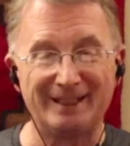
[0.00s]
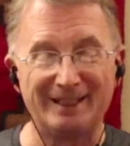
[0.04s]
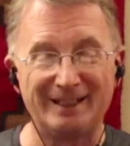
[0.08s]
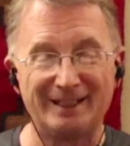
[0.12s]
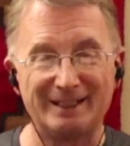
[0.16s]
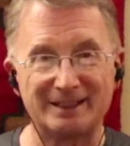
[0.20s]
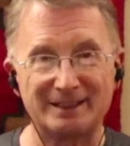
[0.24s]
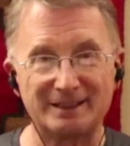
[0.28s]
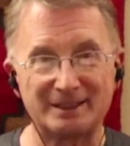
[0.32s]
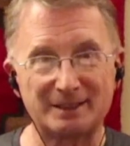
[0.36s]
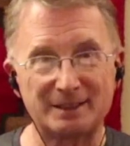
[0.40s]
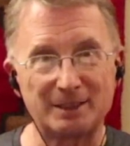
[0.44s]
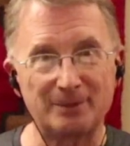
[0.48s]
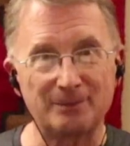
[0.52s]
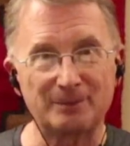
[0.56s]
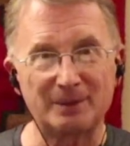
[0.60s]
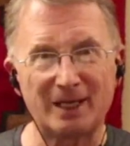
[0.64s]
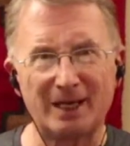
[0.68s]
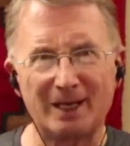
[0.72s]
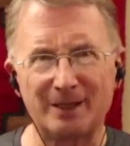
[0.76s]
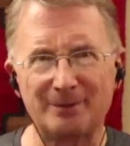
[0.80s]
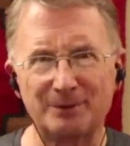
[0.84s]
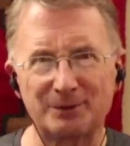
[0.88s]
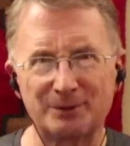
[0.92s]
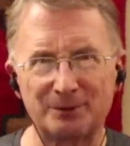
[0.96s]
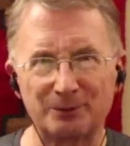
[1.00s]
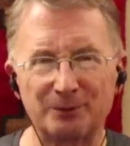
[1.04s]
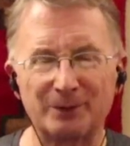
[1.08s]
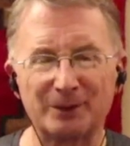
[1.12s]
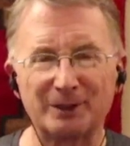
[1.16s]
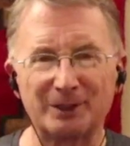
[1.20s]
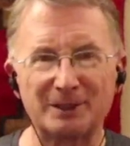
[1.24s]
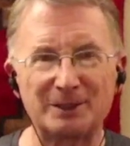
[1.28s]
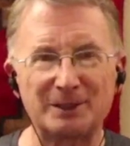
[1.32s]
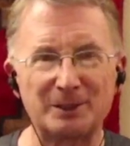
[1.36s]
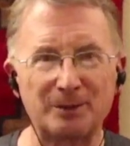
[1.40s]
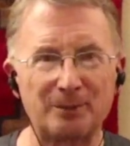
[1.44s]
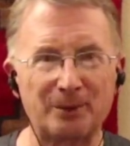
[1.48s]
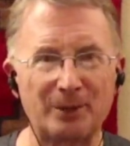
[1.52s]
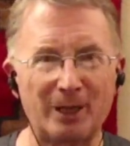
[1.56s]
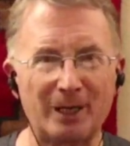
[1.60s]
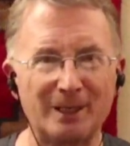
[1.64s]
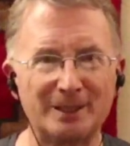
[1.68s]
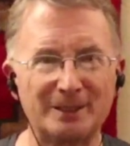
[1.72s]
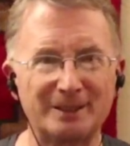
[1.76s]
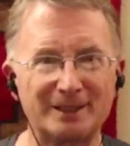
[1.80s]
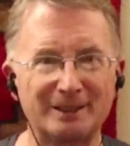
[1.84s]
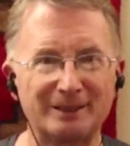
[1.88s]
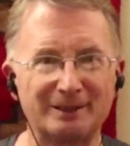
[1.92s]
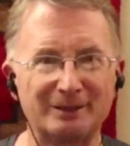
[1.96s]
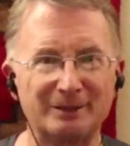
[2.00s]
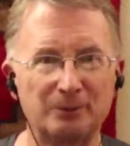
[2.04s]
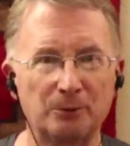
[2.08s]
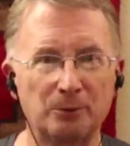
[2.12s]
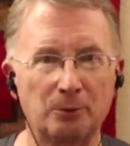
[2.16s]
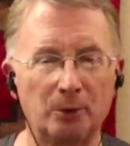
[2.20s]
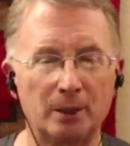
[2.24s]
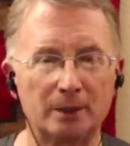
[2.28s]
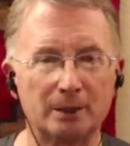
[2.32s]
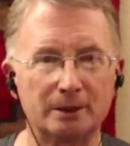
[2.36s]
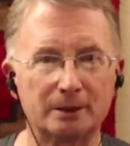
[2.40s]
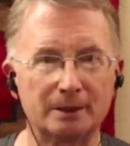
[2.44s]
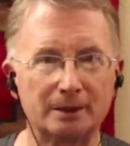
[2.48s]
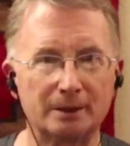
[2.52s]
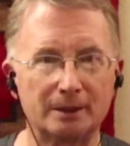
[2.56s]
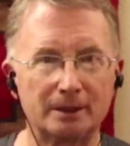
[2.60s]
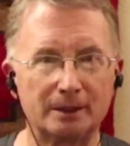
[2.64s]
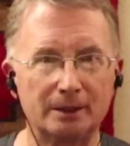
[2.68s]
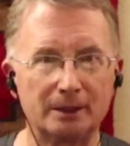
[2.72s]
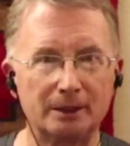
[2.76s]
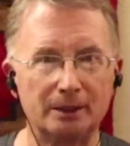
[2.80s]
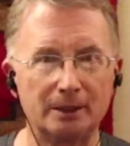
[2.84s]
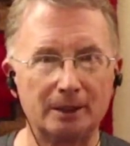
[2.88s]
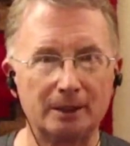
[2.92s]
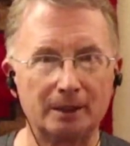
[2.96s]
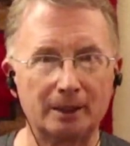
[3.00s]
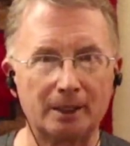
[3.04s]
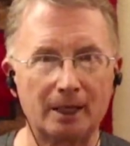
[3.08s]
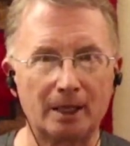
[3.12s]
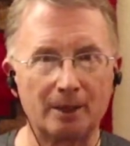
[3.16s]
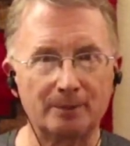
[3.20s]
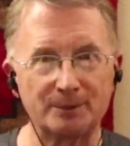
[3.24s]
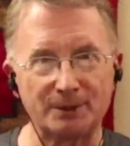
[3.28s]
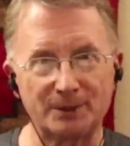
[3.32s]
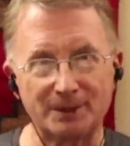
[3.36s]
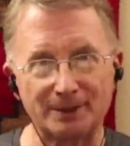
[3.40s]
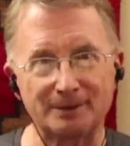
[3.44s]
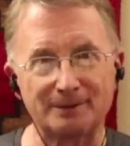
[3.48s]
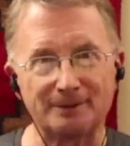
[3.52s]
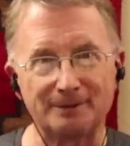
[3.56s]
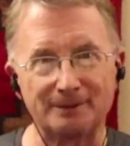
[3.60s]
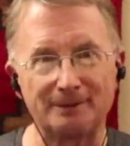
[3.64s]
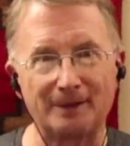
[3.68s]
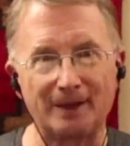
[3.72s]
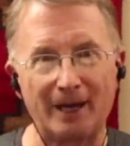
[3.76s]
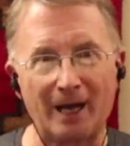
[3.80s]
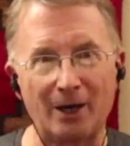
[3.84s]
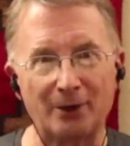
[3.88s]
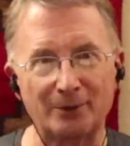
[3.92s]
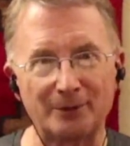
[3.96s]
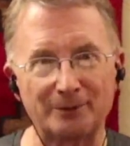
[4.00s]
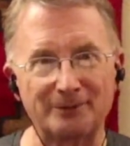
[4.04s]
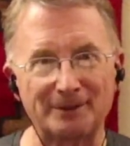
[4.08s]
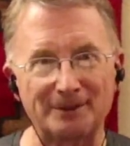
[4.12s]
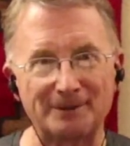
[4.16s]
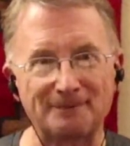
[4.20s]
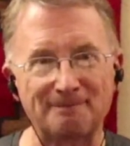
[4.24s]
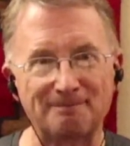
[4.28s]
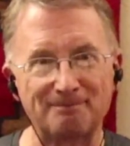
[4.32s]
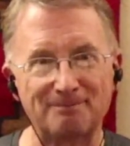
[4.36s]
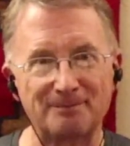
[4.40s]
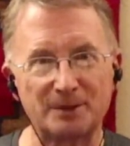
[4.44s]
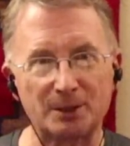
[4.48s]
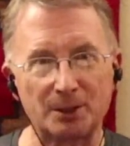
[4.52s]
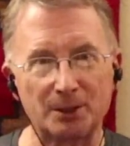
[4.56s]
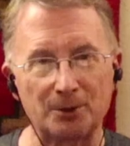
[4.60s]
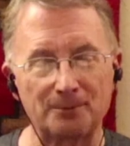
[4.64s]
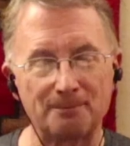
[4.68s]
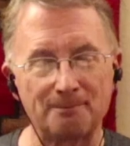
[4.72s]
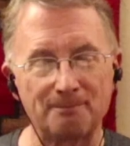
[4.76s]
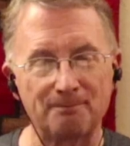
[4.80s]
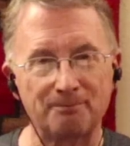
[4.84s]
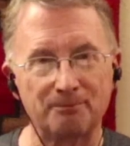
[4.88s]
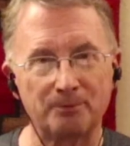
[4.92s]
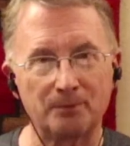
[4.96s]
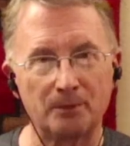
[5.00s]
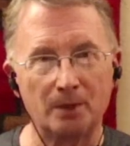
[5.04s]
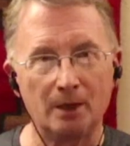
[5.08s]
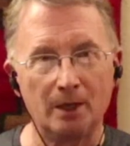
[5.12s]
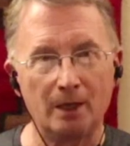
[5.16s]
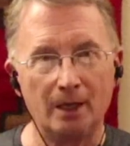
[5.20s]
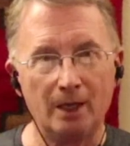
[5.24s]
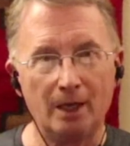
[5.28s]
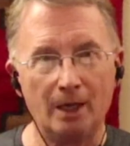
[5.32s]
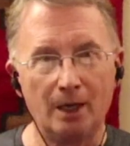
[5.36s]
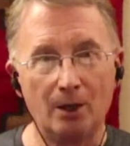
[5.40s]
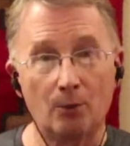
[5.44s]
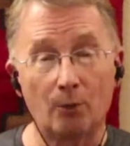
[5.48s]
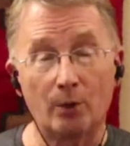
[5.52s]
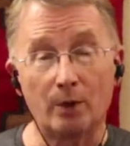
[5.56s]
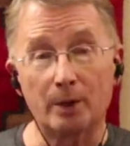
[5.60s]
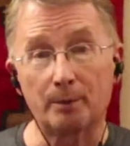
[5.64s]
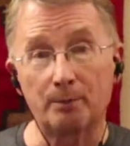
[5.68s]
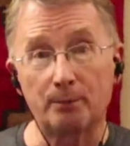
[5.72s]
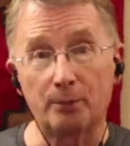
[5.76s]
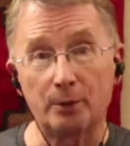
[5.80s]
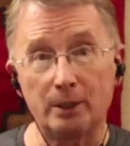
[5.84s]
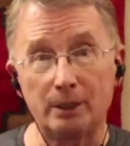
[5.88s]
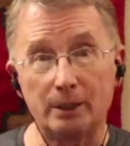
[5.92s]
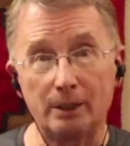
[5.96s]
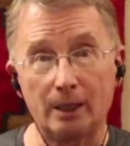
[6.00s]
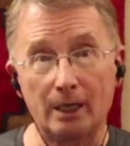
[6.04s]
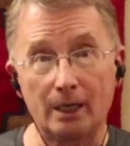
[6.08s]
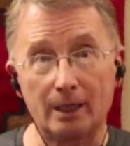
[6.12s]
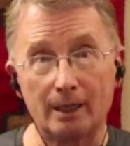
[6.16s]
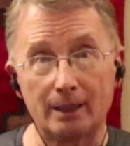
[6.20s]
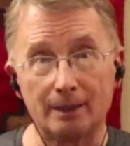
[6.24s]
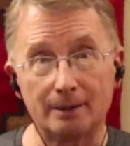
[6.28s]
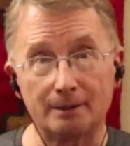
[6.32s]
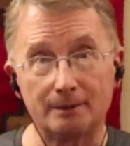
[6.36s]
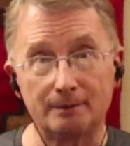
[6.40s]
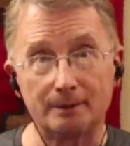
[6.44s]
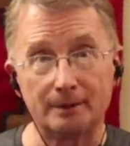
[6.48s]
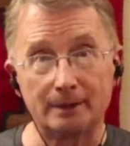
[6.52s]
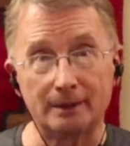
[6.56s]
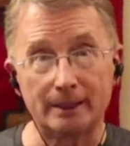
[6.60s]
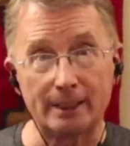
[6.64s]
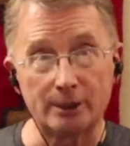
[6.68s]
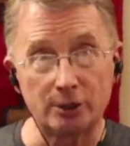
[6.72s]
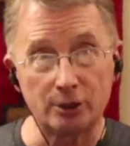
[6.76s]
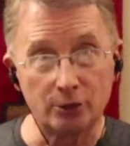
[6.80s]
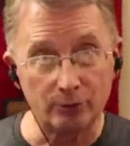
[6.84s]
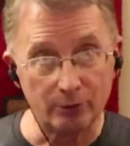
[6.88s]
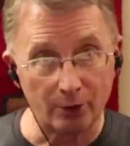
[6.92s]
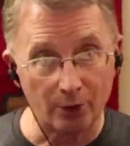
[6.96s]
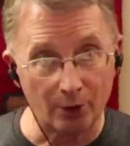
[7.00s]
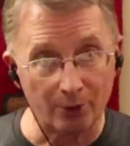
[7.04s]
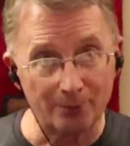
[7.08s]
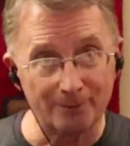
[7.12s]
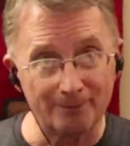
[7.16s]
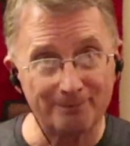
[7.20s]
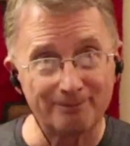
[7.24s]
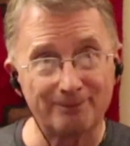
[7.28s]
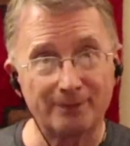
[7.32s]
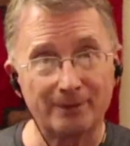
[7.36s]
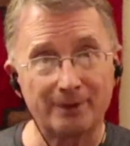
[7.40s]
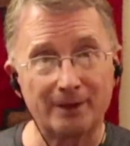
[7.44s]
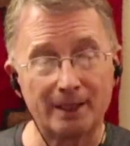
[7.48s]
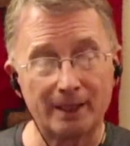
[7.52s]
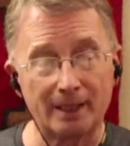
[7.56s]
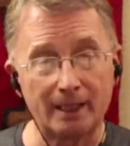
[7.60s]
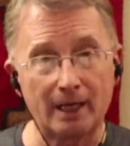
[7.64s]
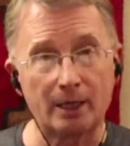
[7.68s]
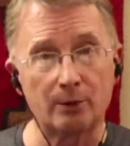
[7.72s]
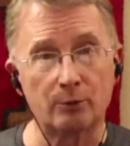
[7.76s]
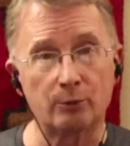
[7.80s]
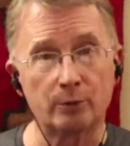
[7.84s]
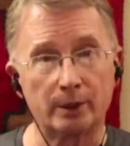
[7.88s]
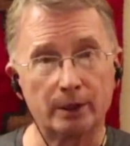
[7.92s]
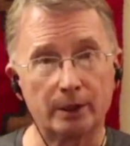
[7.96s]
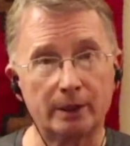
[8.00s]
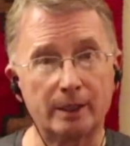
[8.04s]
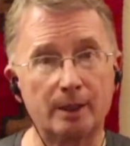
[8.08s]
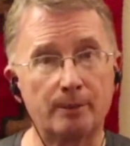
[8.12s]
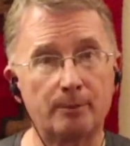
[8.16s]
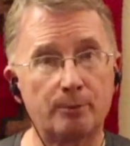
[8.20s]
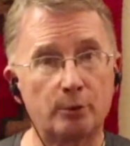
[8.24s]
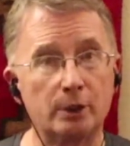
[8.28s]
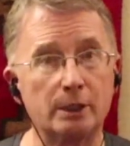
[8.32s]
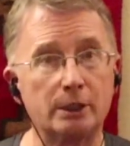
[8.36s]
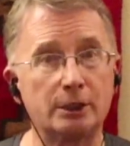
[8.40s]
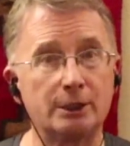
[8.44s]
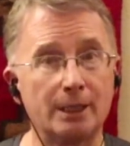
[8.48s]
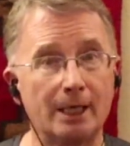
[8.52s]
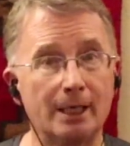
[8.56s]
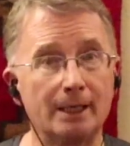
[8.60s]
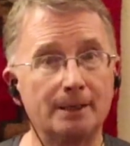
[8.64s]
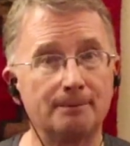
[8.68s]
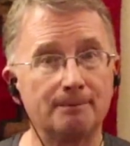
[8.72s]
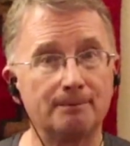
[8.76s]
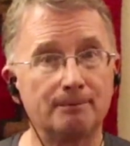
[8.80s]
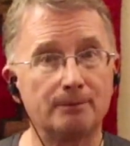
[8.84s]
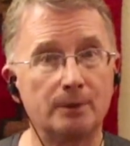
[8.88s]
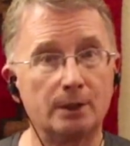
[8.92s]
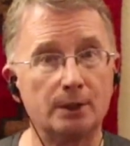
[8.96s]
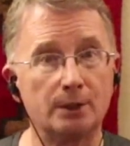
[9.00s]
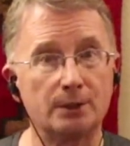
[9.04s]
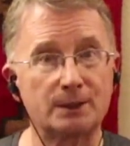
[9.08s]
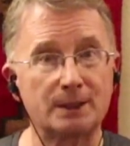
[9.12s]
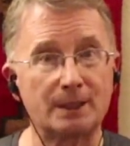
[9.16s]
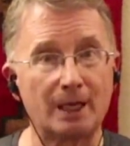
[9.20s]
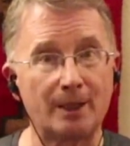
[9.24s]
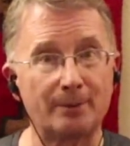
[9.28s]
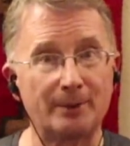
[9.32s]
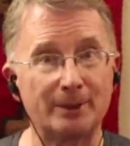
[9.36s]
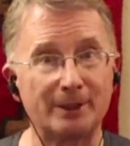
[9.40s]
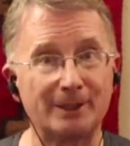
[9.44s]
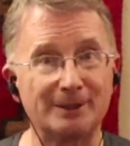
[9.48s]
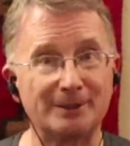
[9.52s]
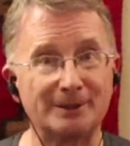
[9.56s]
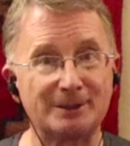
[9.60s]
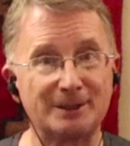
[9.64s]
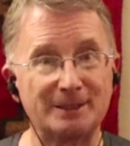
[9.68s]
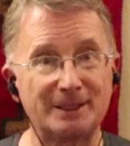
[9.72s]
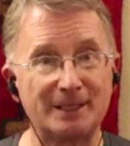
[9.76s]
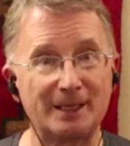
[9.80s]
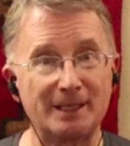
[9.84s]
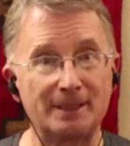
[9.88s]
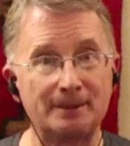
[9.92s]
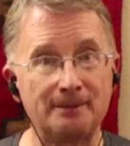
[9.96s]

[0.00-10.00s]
sometimes really surprising what comes out of it. So I want to let you know that I really appreciate you stopping in today.